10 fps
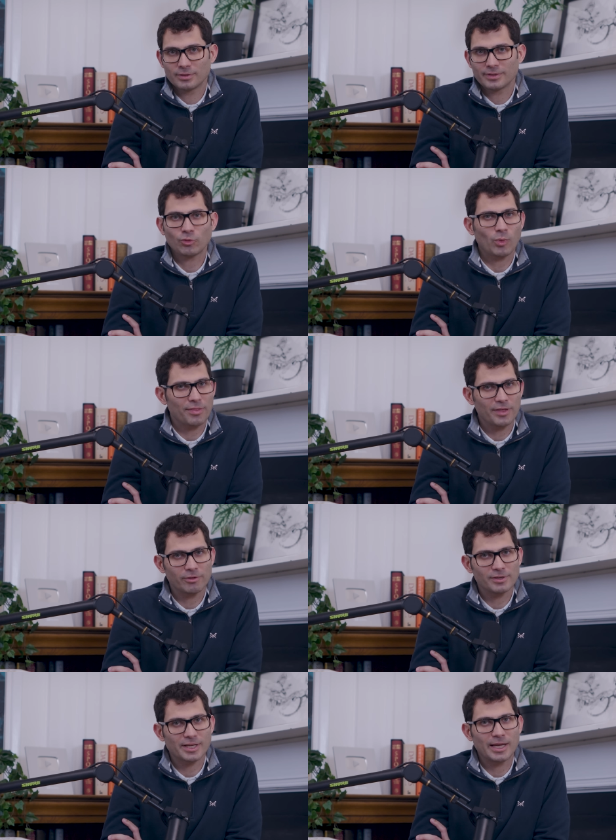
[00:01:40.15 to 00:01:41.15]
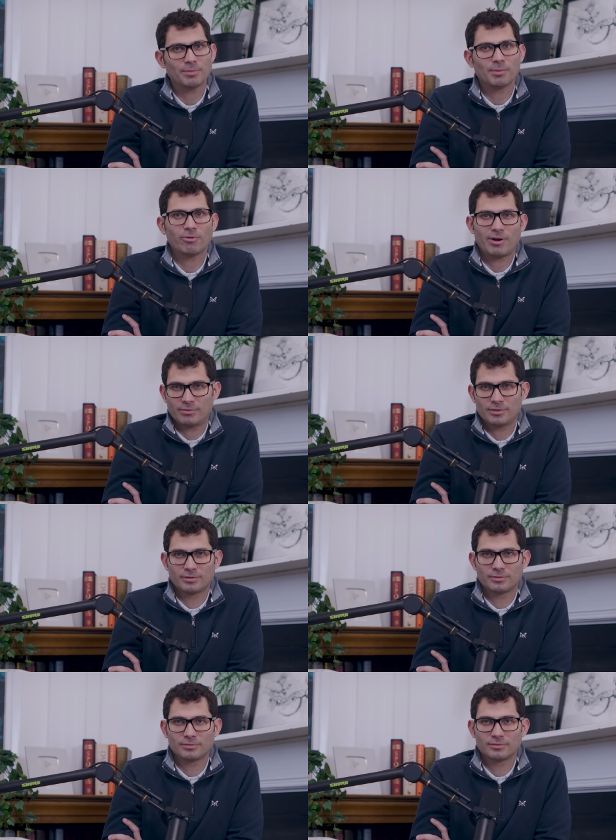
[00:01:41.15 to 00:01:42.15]
That's why theorists keep them around,
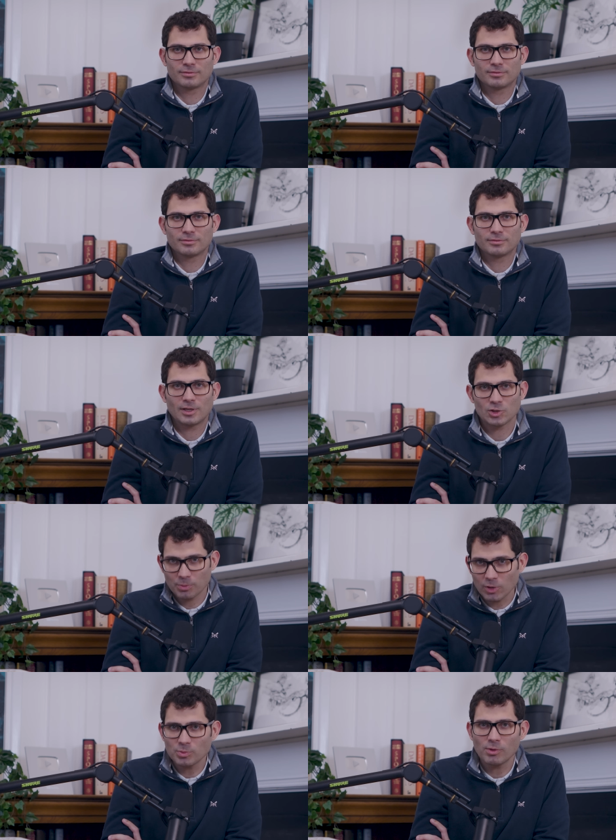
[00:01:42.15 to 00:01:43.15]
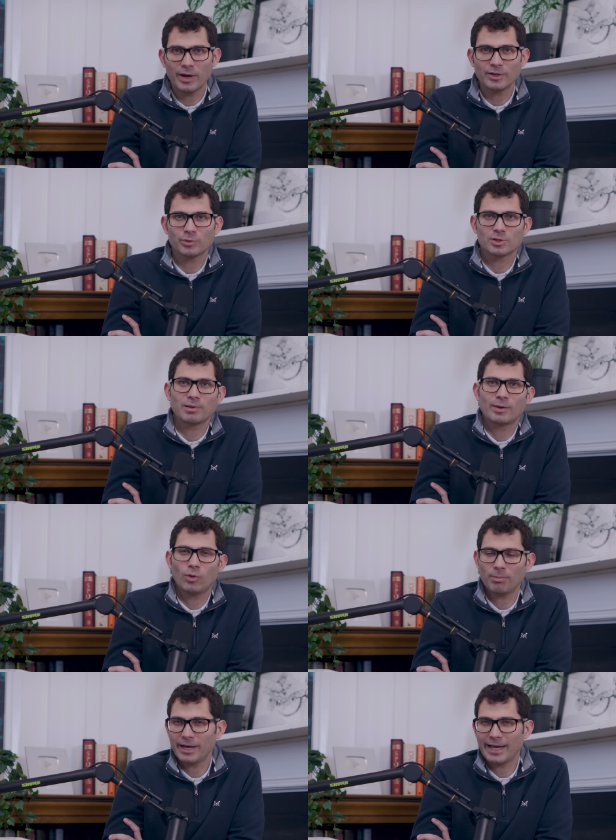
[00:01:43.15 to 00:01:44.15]
as a possible way to explain
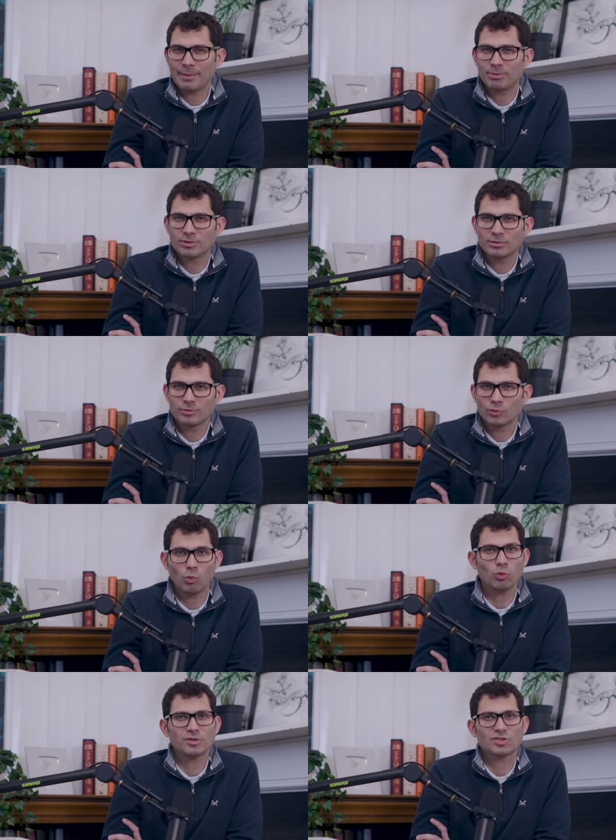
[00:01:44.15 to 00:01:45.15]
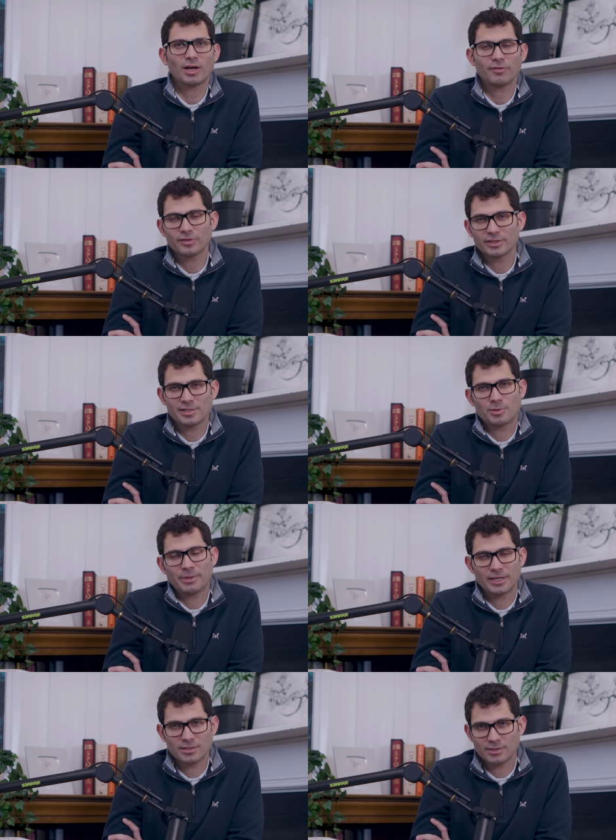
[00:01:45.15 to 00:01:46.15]
what might happen to all the stuff that
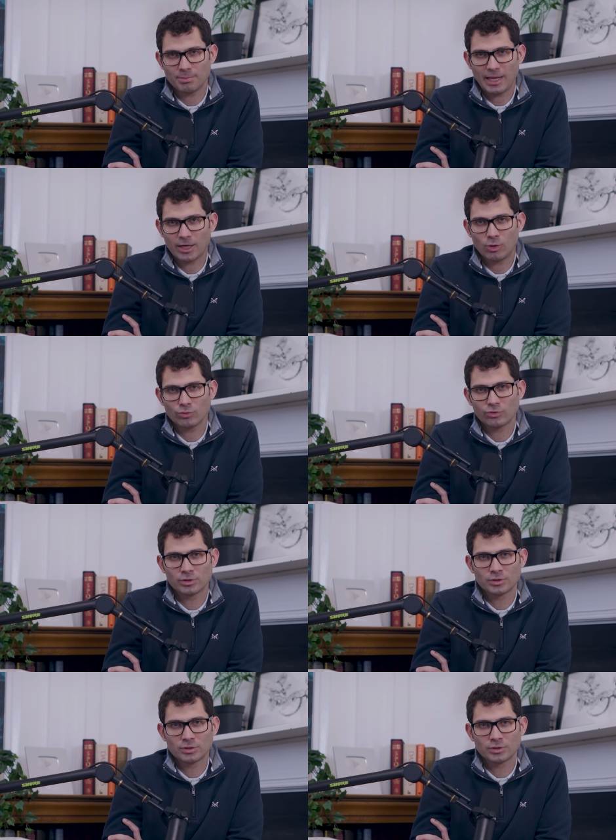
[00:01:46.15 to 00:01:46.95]
disappears into black holes.